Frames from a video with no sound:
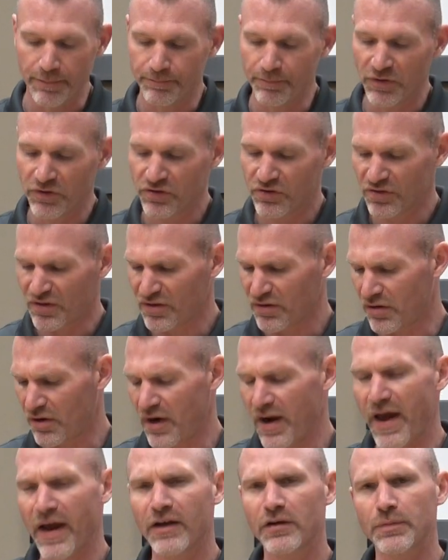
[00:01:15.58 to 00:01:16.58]
This is under
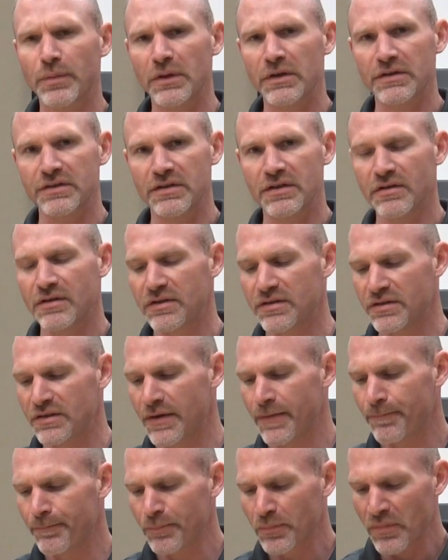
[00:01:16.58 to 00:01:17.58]
our Expert series.
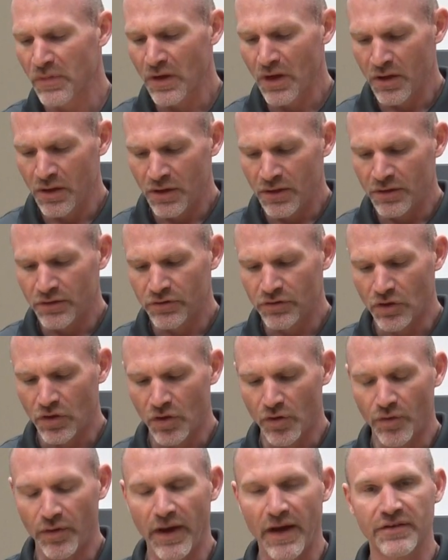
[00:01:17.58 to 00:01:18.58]

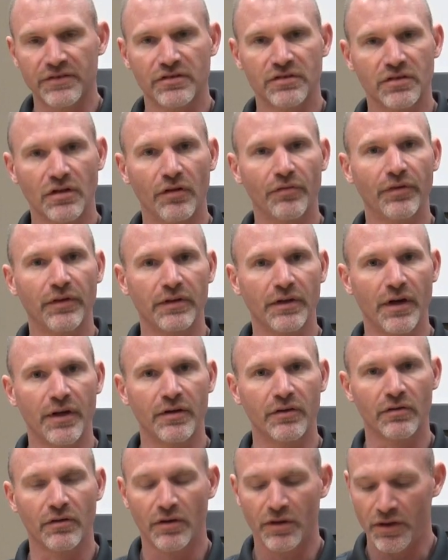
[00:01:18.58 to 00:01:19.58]
So it has a
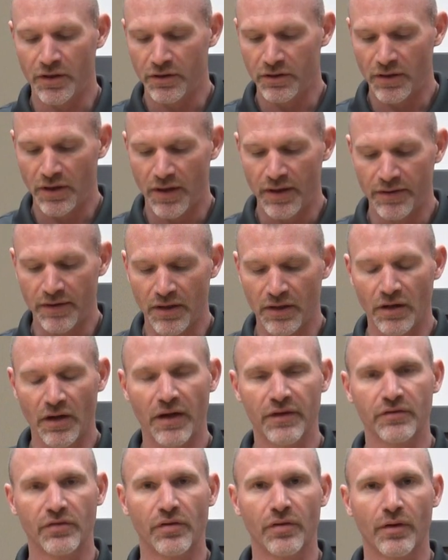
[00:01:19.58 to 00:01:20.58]
self-igniter on it, and then it
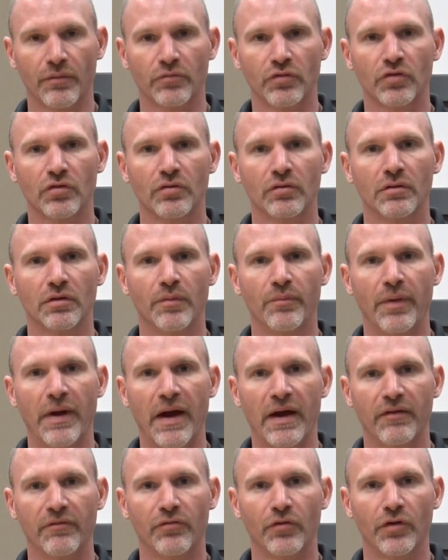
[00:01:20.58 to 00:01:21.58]
has a thumb screw in the
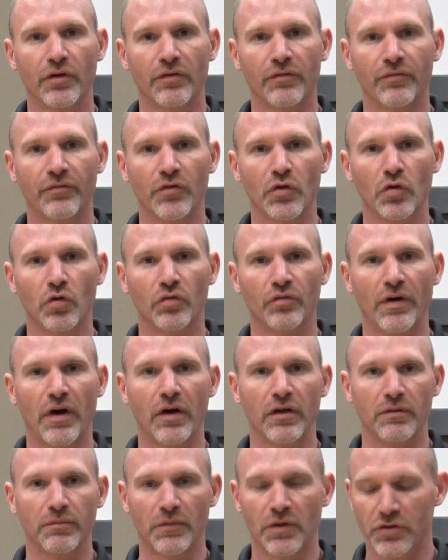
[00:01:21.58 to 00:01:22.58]
back for your fuel
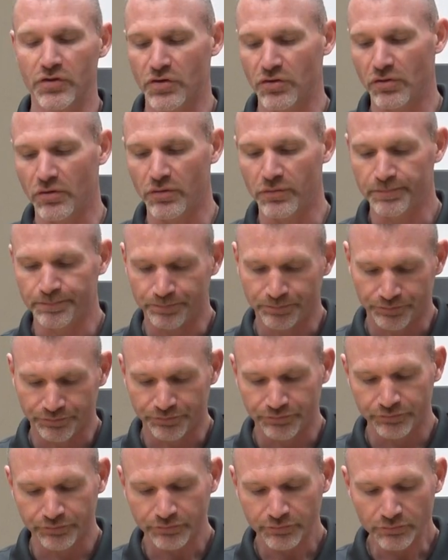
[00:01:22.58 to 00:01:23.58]
volume control.
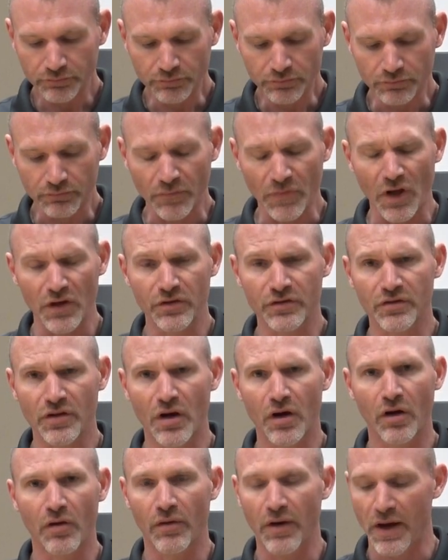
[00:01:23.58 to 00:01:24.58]

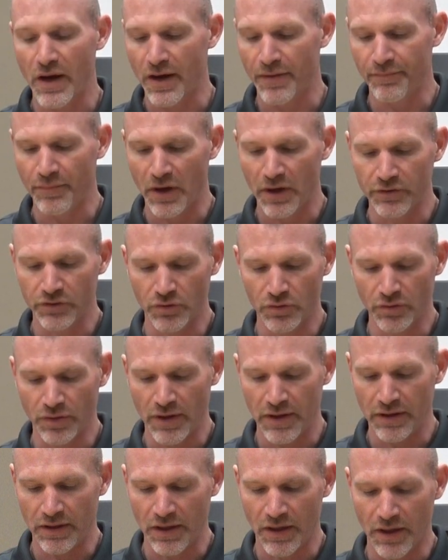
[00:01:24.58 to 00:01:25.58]
So I'll do
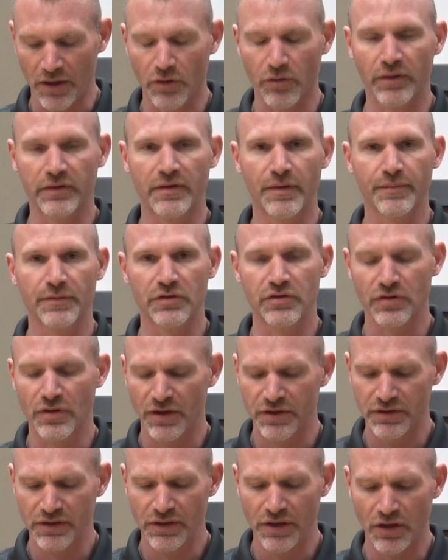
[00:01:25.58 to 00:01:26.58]
a quick
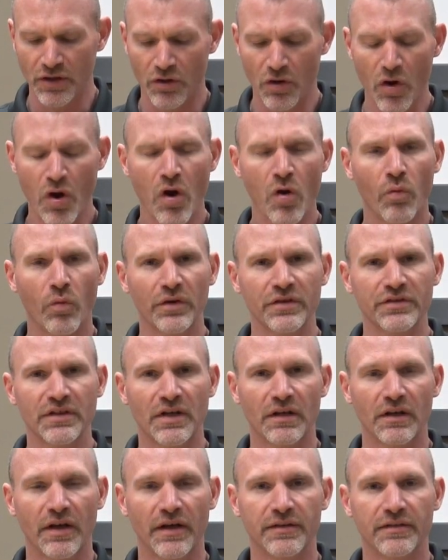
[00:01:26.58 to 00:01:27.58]
demonstration here. Once I
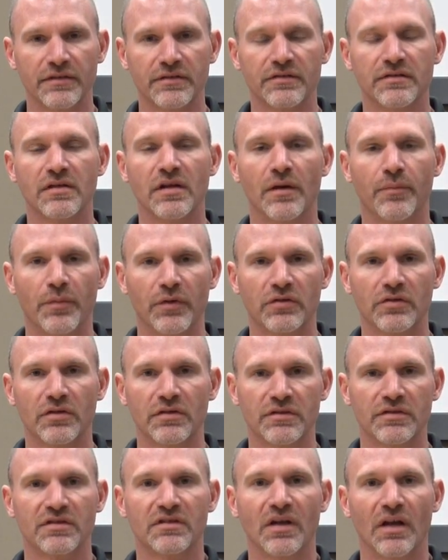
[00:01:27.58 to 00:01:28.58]
light this tip, it's going
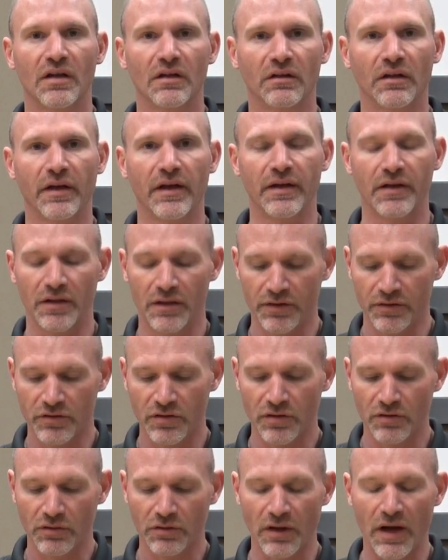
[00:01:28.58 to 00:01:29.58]
to stay lit
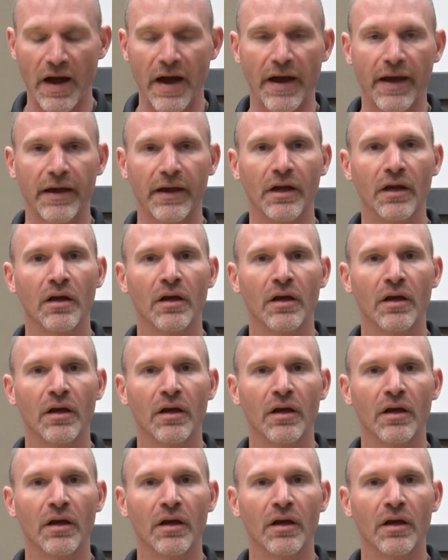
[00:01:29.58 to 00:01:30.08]
until I